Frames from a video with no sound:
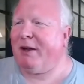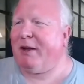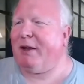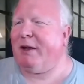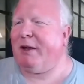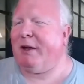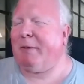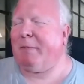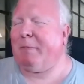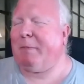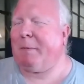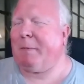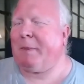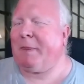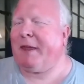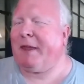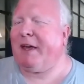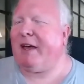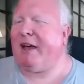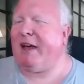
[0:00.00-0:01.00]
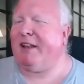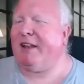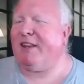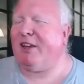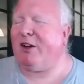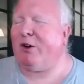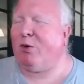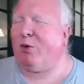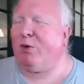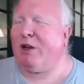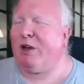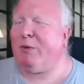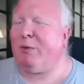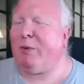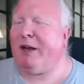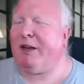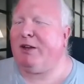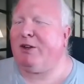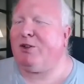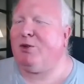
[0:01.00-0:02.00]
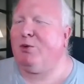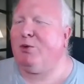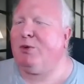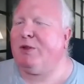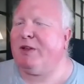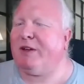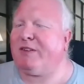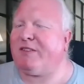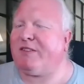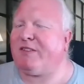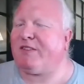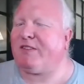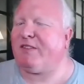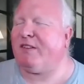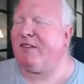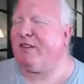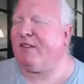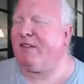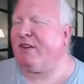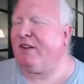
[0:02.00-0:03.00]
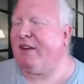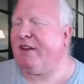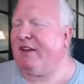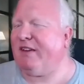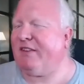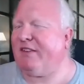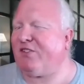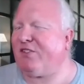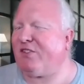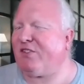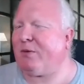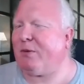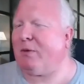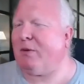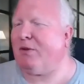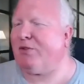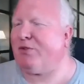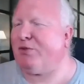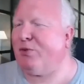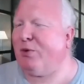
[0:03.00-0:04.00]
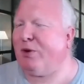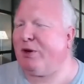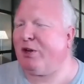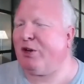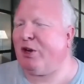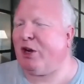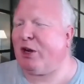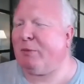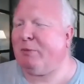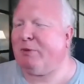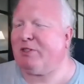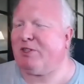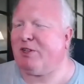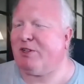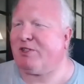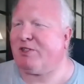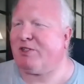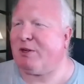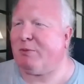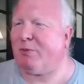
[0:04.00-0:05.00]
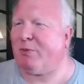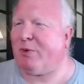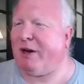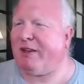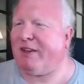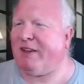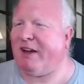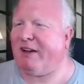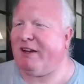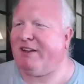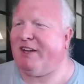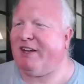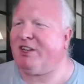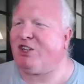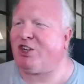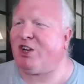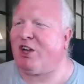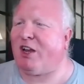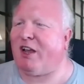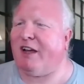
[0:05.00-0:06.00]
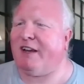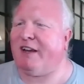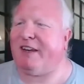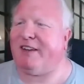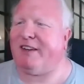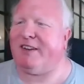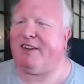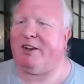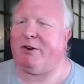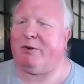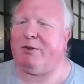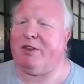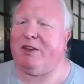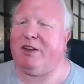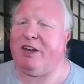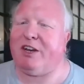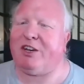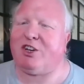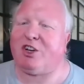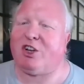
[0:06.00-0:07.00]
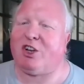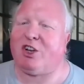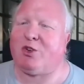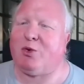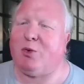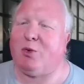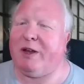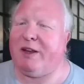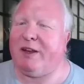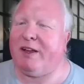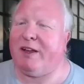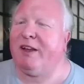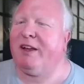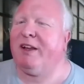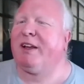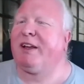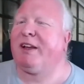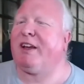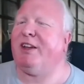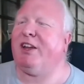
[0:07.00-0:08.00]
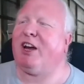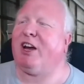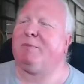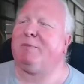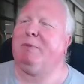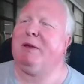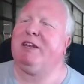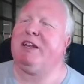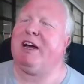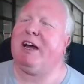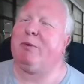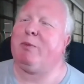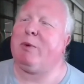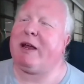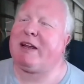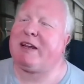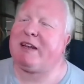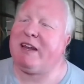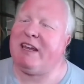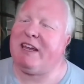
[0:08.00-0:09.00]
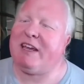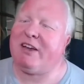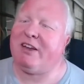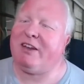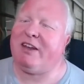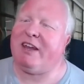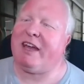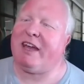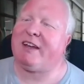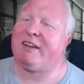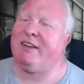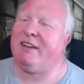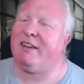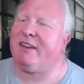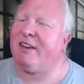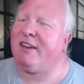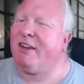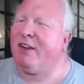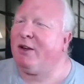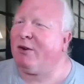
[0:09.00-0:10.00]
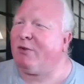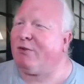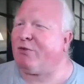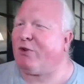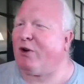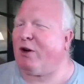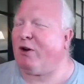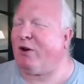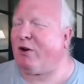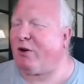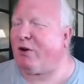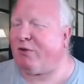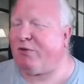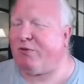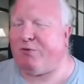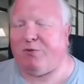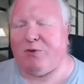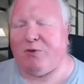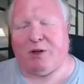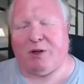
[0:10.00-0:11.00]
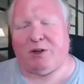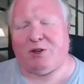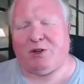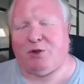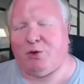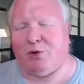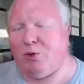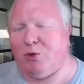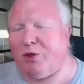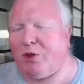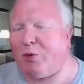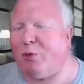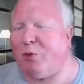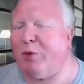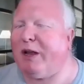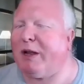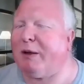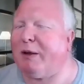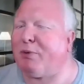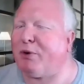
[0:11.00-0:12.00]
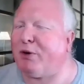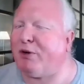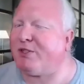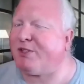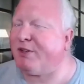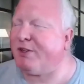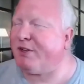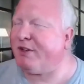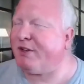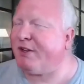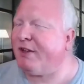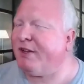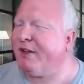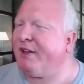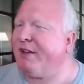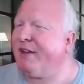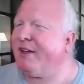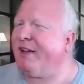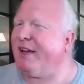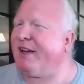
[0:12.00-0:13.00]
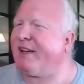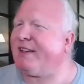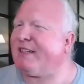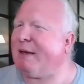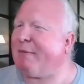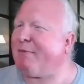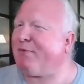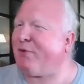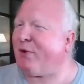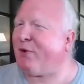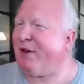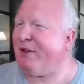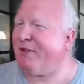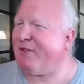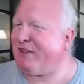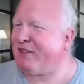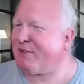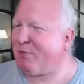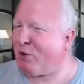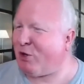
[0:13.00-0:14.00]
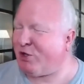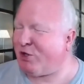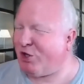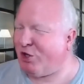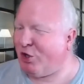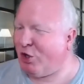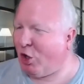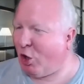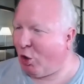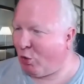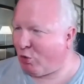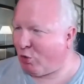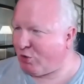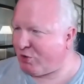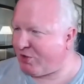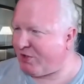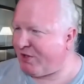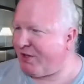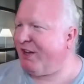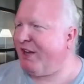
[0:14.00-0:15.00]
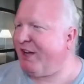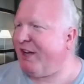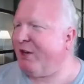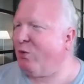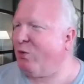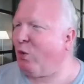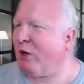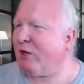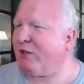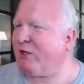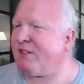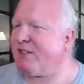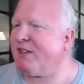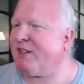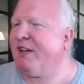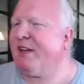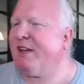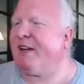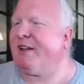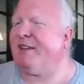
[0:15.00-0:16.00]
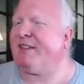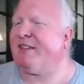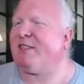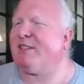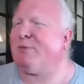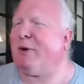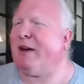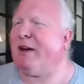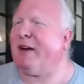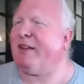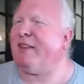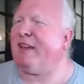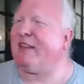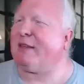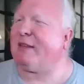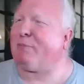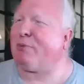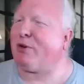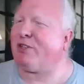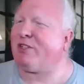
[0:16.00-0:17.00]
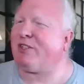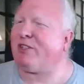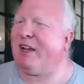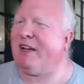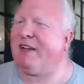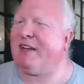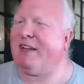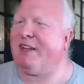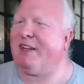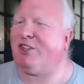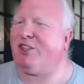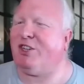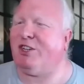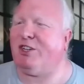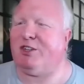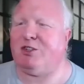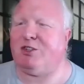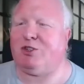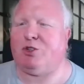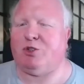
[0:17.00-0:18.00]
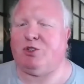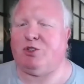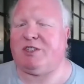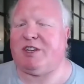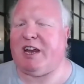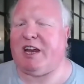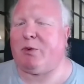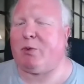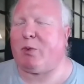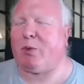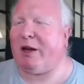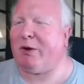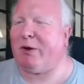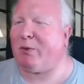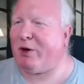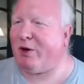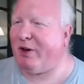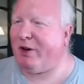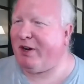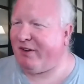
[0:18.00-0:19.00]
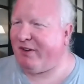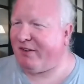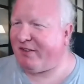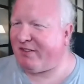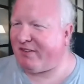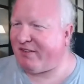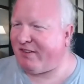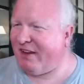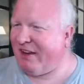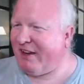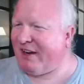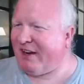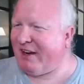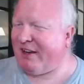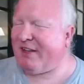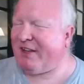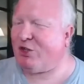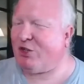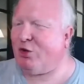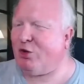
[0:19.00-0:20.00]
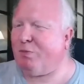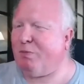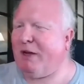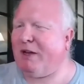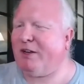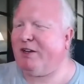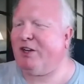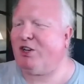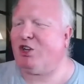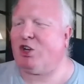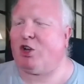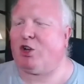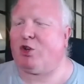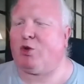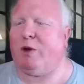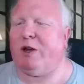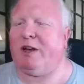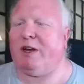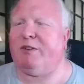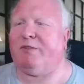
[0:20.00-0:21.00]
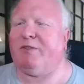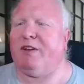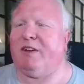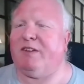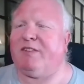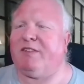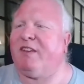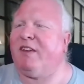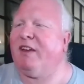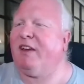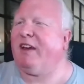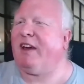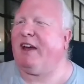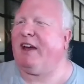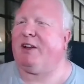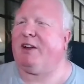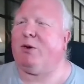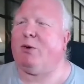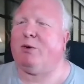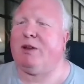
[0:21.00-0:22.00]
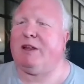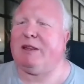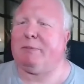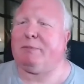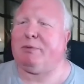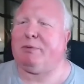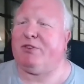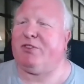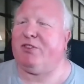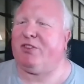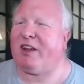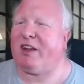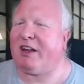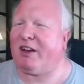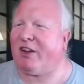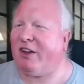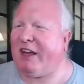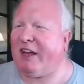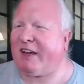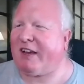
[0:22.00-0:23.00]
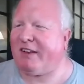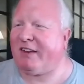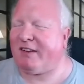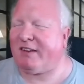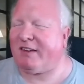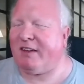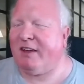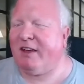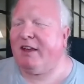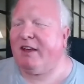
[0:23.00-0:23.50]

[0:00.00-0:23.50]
And the only way to do this is through an anonymous system, right? A digital identity or the digital twin cannot be directly connected to the real person, except for if this person knows and wants. And this is why I think the personal identity should stay right where it is, and there should be a digital twin of this, and only the person can connect it.